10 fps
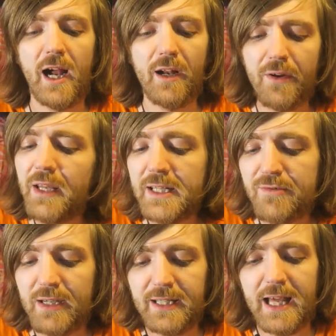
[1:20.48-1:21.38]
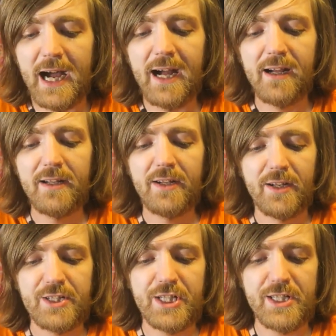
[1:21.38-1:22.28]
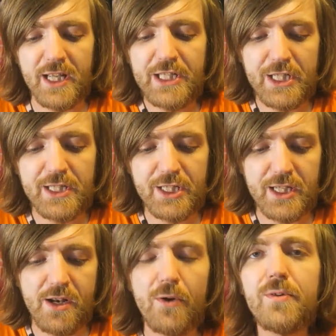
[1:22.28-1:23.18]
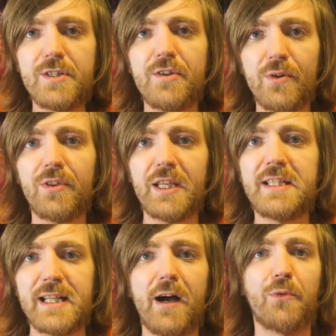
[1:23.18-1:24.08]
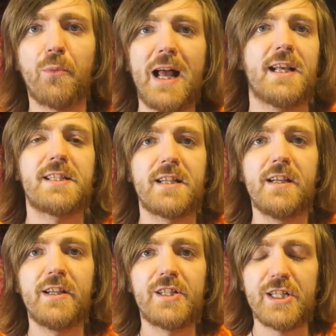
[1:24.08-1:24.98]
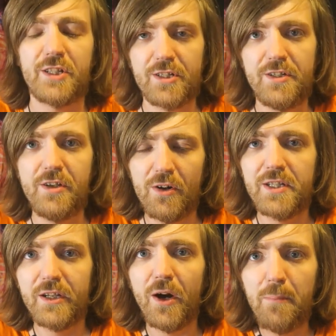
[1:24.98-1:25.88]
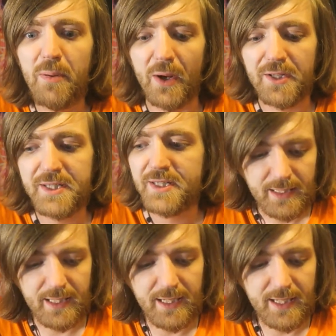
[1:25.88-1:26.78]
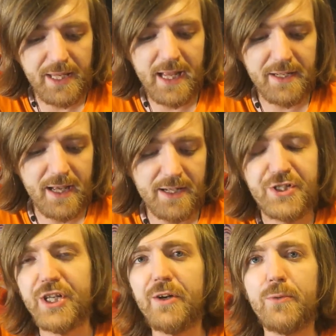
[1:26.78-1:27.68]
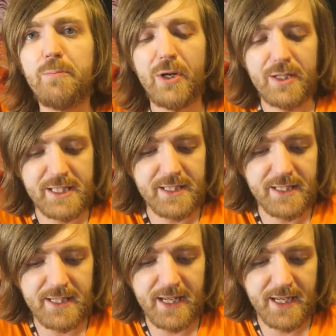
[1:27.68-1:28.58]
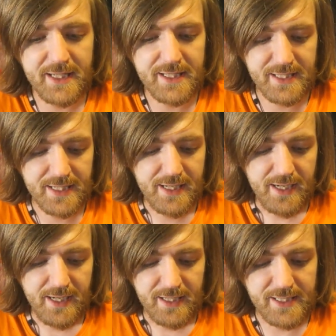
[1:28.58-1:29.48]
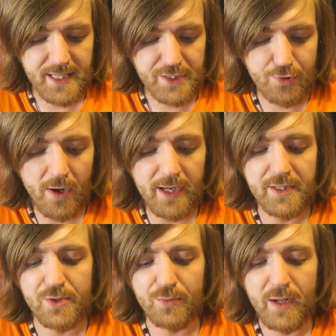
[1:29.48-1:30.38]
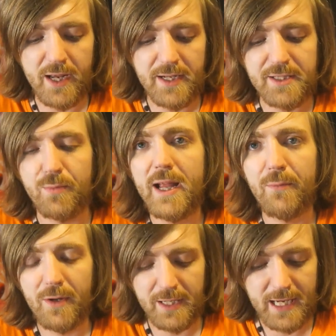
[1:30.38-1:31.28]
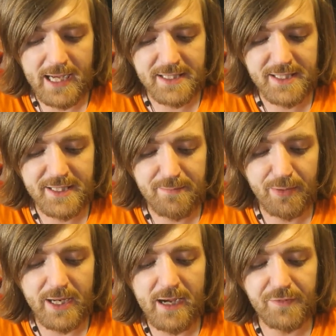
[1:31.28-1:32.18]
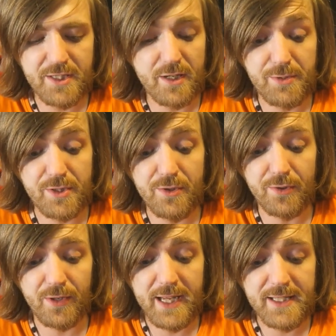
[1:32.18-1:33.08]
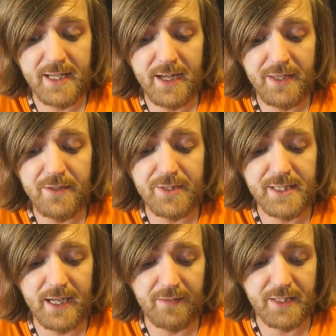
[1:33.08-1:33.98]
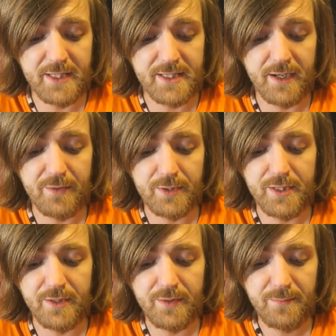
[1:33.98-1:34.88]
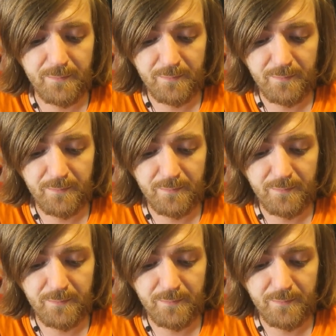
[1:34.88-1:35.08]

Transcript: I don't think it's really that. She, she, she knows north, east, south, west. She's just not a compass. Uh, and then uh, Jill bursts into tears. It says, "Crying is all right in its way while it lasts, but you have to stop sooner or later, and then you still have to decide what to do."